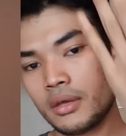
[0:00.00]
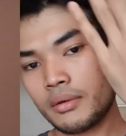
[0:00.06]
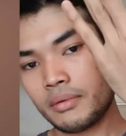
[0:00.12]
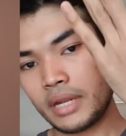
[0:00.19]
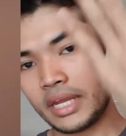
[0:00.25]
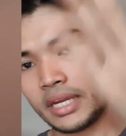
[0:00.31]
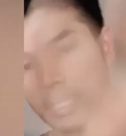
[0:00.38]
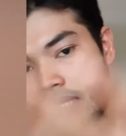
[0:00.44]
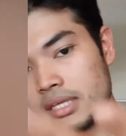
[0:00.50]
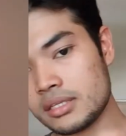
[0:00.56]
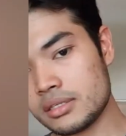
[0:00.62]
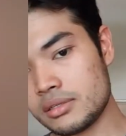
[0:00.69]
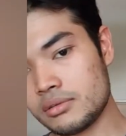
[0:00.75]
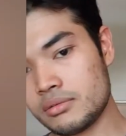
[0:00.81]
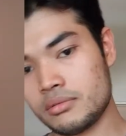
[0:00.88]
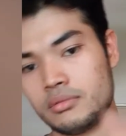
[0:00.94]
Like
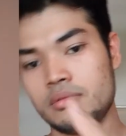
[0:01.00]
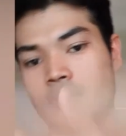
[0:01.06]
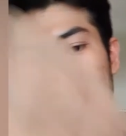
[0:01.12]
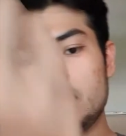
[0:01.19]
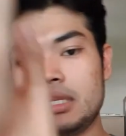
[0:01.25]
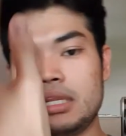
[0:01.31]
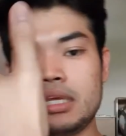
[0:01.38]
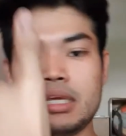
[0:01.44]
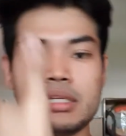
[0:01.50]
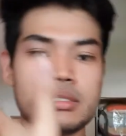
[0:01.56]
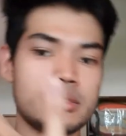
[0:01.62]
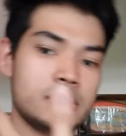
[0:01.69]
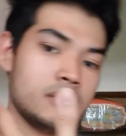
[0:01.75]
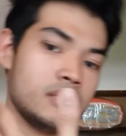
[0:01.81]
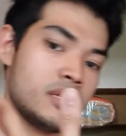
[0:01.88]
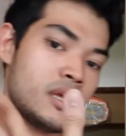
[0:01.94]
this, and
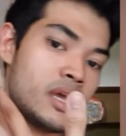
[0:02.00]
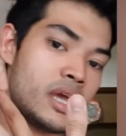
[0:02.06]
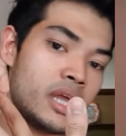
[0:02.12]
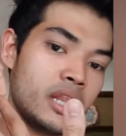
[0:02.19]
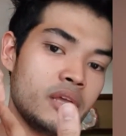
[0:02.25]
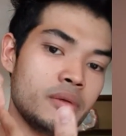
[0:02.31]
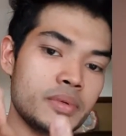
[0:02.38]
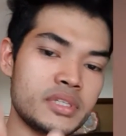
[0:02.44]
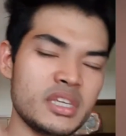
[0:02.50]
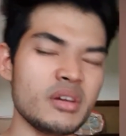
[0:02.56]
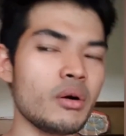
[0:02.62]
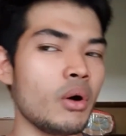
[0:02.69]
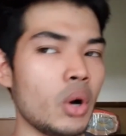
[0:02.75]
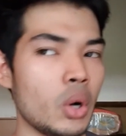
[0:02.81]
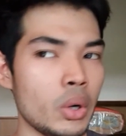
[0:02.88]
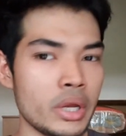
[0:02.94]
then you'll be seeing,
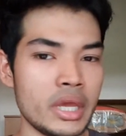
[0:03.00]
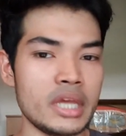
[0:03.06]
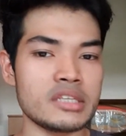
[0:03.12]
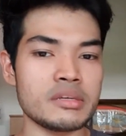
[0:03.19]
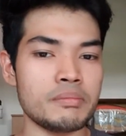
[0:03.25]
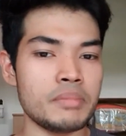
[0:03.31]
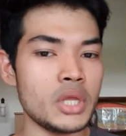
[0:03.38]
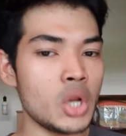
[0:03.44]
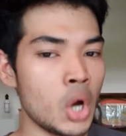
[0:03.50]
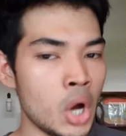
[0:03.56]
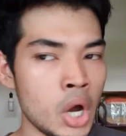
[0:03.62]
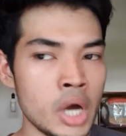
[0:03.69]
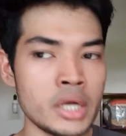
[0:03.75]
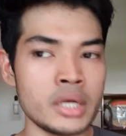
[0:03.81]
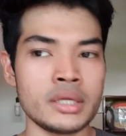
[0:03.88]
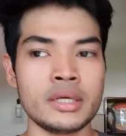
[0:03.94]
oh, okay, it's a bit
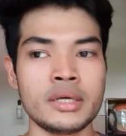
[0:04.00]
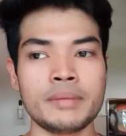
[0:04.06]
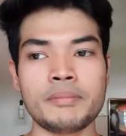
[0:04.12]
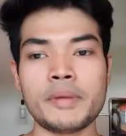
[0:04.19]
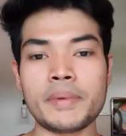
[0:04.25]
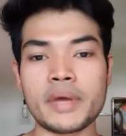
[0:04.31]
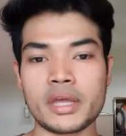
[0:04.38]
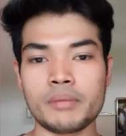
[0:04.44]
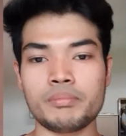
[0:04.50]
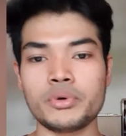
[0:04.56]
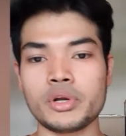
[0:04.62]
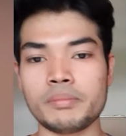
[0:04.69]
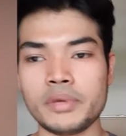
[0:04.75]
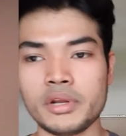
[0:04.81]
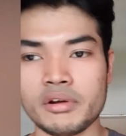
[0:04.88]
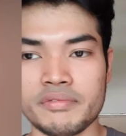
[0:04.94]
hot, maybe I can
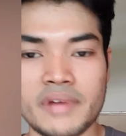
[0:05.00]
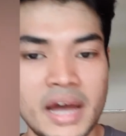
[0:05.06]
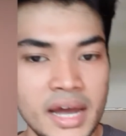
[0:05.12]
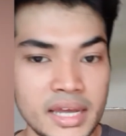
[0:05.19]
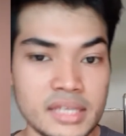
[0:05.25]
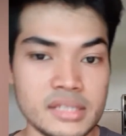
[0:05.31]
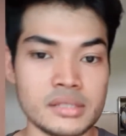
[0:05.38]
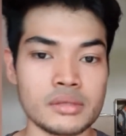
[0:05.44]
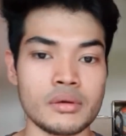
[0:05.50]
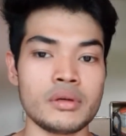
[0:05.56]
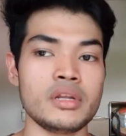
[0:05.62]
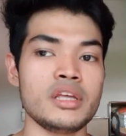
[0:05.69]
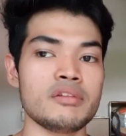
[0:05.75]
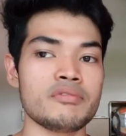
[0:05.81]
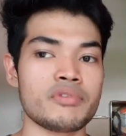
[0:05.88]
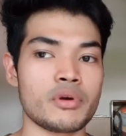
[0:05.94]
put a bit of ice
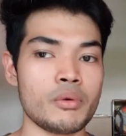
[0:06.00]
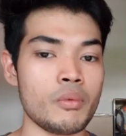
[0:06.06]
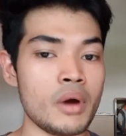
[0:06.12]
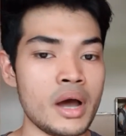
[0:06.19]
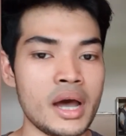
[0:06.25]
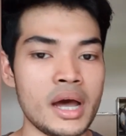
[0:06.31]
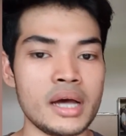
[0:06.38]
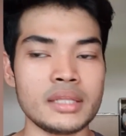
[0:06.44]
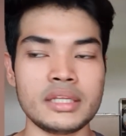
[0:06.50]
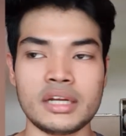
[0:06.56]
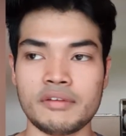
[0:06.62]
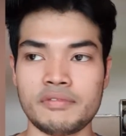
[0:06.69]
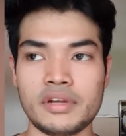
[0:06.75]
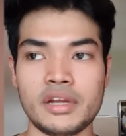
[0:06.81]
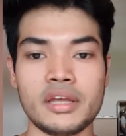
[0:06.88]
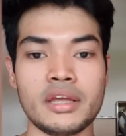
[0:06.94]
on it for a while, then
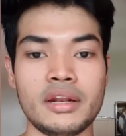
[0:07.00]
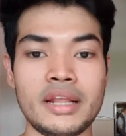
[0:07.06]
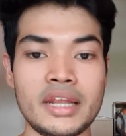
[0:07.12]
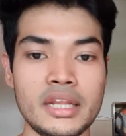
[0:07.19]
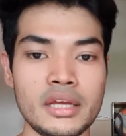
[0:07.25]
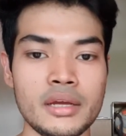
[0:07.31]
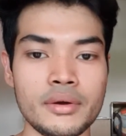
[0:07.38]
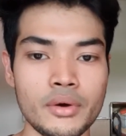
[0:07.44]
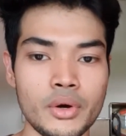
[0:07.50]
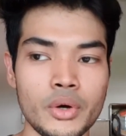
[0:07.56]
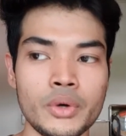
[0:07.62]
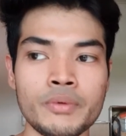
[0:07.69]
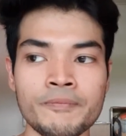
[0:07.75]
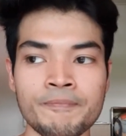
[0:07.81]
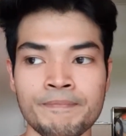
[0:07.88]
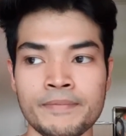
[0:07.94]
after that I can let it
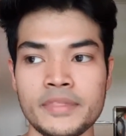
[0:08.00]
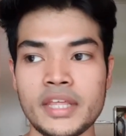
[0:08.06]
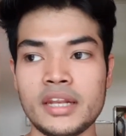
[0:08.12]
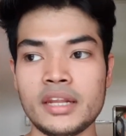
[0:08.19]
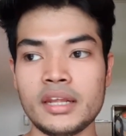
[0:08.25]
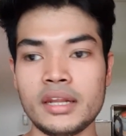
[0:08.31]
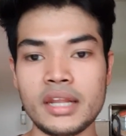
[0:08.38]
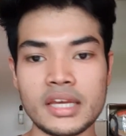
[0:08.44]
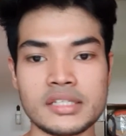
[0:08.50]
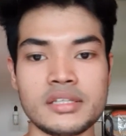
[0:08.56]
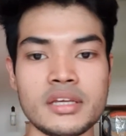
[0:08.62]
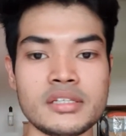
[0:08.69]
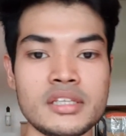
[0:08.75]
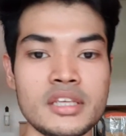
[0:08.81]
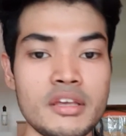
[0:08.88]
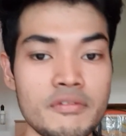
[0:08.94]
go. Then the next
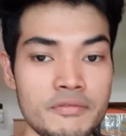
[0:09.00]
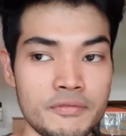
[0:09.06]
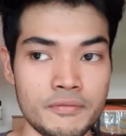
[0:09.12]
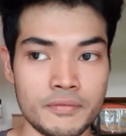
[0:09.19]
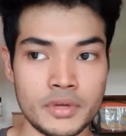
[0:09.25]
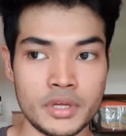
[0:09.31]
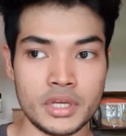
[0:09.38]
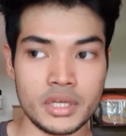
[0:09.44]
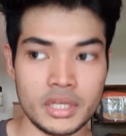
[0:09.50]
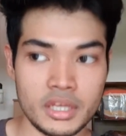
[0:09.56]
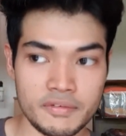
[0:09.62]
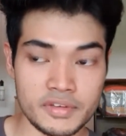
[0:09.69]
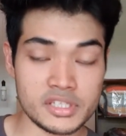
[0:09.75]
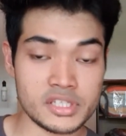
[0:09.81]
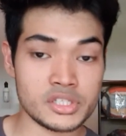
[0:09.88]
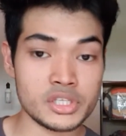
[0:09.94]
day, see if
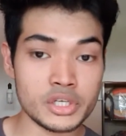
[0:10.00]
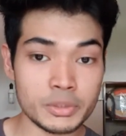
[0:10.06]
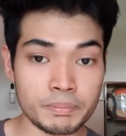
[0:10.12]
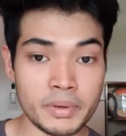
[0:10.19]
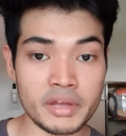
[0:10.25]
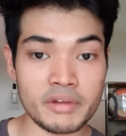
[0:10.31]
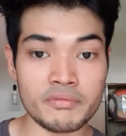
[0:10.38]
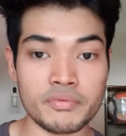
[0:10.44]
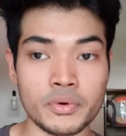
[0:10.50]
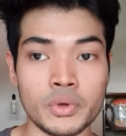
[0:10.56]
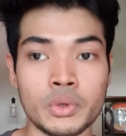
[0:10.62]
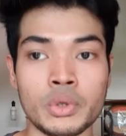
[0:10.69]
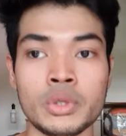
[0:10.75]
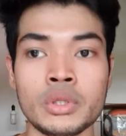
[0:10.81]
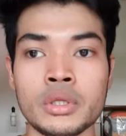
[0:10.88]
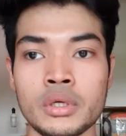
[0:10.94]
it's still
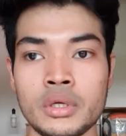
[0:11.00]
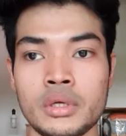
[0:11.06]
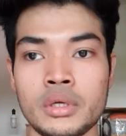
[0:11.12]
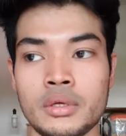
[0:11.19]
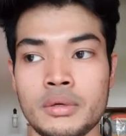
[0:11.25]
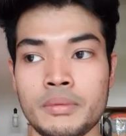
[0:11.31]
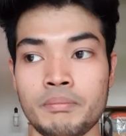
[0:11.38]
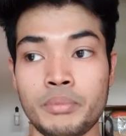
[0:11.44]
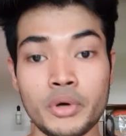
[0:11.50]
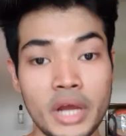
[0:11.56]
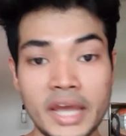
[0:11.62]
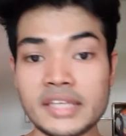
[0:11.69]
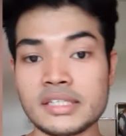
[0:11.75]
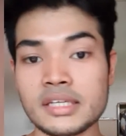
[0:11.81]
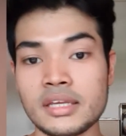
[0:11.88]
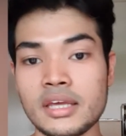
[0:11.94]
painful, put the
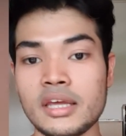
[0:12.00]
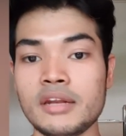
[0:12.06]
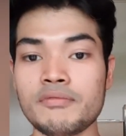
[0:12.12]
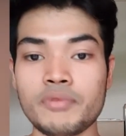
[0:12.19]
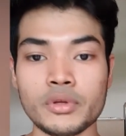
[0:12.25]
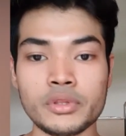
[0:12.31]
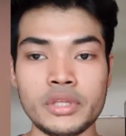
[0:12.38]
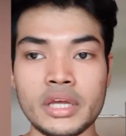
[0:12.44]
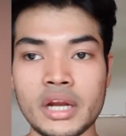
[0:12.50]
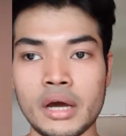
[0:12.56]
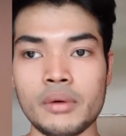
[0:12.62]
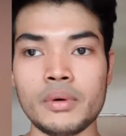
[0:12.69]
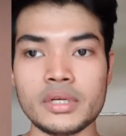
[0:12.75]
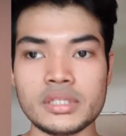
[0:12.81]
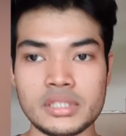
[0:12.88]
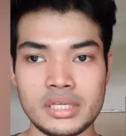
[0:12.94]
ice again. 48
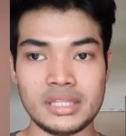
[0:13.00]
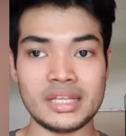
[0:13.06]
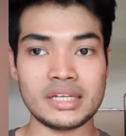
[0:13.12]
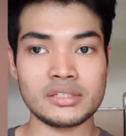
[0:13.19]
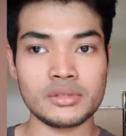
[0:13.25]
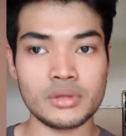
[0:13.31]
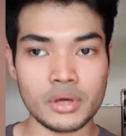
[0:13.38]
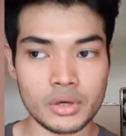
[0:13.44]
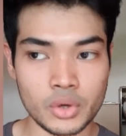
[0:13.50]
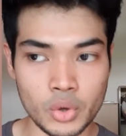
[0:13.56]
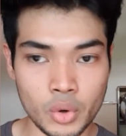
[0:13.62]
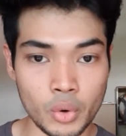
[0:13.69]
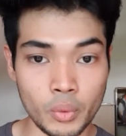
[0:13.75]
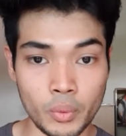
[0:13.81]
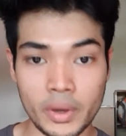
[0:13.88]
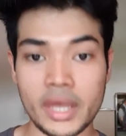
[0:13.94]
hours, it does not
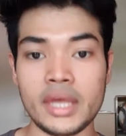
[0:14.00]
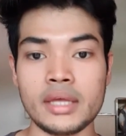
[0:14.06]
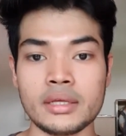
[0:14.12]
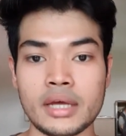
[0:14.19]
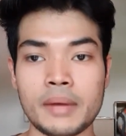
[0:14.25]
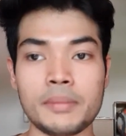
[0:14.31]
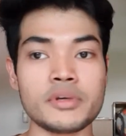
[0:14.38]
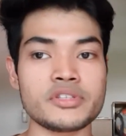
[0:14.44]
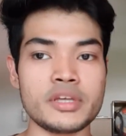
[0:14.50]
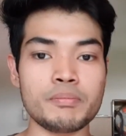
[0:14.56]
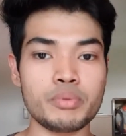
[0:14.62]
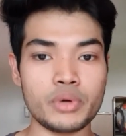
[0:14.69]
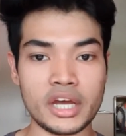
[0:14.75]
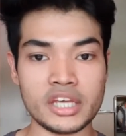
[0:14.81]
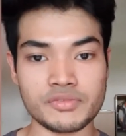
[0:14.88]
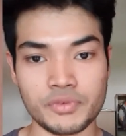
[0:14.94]
go away. I'm not saying
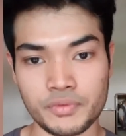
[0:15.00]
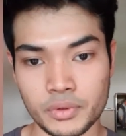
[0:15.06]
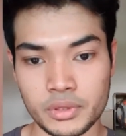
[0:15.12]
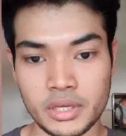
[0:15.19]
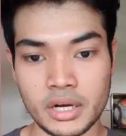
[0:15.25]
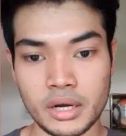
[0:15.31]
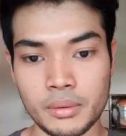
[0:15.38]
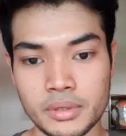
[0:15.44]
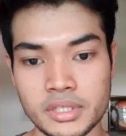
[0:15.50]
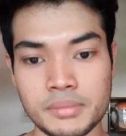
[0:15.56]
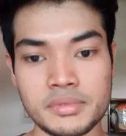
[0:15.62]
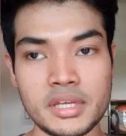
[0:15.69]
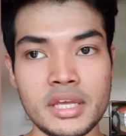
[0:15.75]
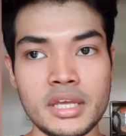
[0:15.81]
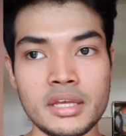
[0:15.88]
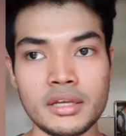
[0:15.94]
put ice for 48 hours, I'm
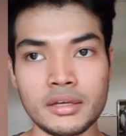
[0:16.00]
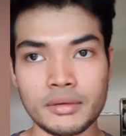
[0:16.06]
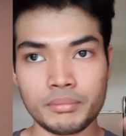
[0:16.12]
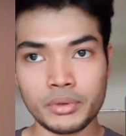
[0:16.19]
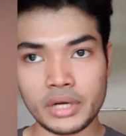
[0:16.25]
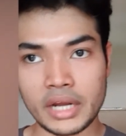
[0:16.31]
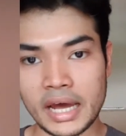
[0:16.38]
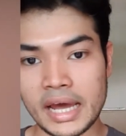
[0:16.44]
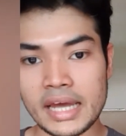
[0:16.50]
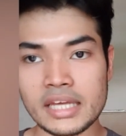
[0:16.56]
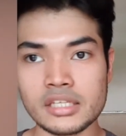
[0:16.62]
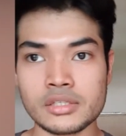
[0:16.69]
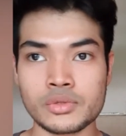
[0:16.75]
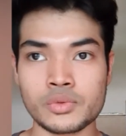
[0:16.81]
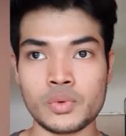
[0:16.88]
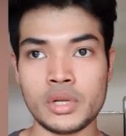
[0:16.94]
saying put the
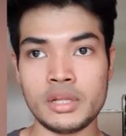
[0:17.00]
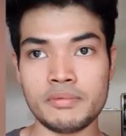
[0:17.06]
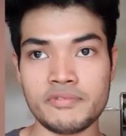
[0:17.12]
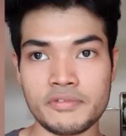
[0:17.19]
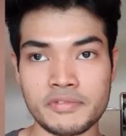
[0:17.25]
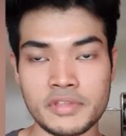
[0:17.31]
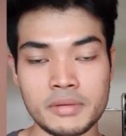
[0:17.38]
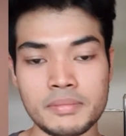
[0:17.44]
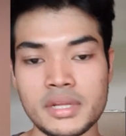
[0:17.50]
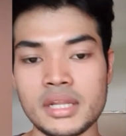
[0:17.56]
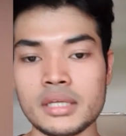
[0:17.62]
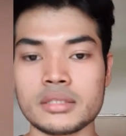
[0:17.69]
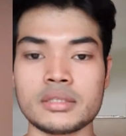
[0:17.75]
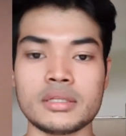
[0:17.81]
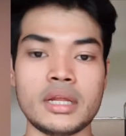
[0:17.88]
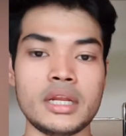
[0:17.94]
ice, 20-15
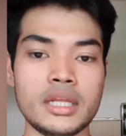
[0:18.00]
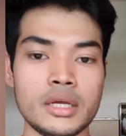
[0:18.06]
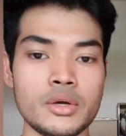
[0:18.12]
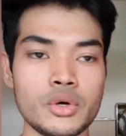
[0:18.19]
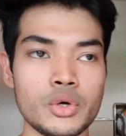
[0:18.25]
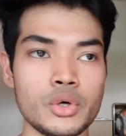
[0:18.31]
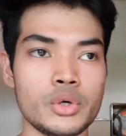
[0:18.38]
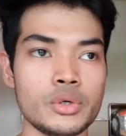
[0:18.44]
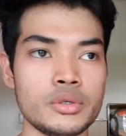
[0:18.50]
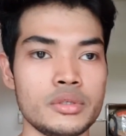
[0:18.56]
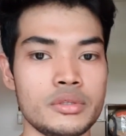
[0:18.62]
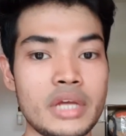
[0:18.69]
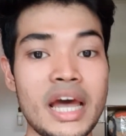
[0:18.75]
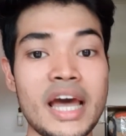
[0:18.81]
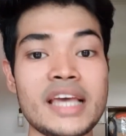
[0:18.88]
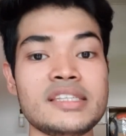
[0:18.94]
minutes, let it go,
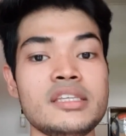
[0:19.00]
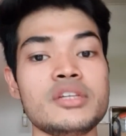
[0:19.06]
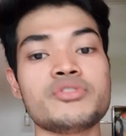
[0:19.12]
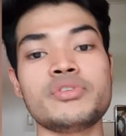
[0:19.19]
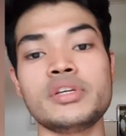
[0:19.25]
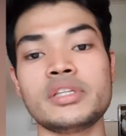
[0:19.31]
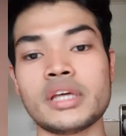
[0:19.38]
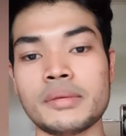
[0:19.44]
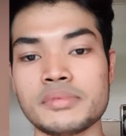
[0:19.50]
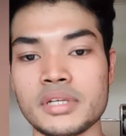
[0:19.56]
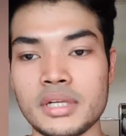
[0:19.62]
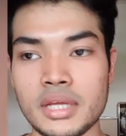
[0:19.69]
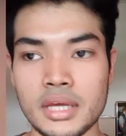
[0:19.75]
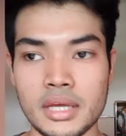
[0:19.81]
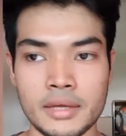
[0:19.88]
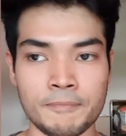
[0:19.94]
ice it 3 times a
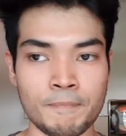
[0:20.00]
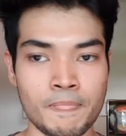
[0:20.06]
day.